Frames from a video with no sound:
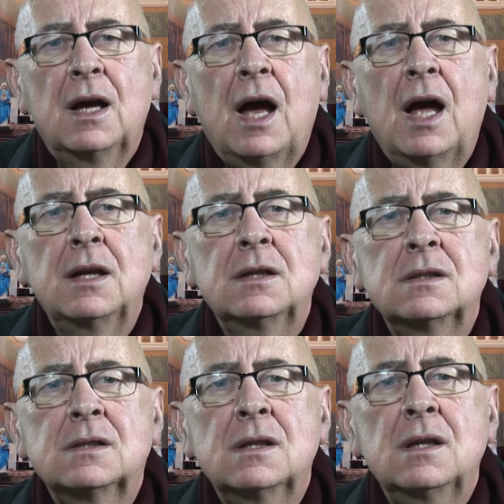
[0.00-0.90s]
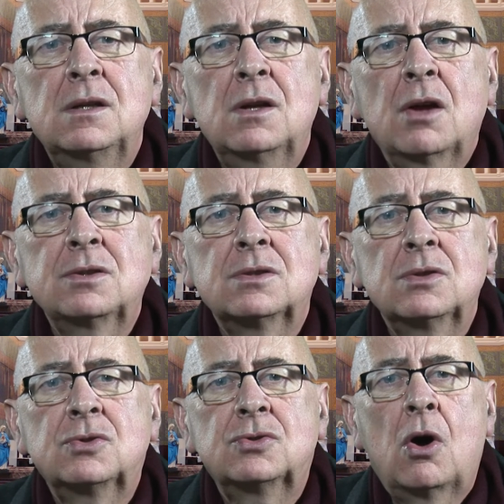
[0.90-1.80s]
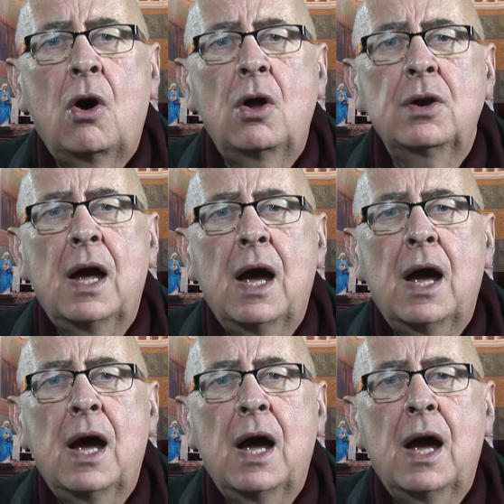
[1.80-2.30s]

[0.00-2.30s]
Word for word: and not drawn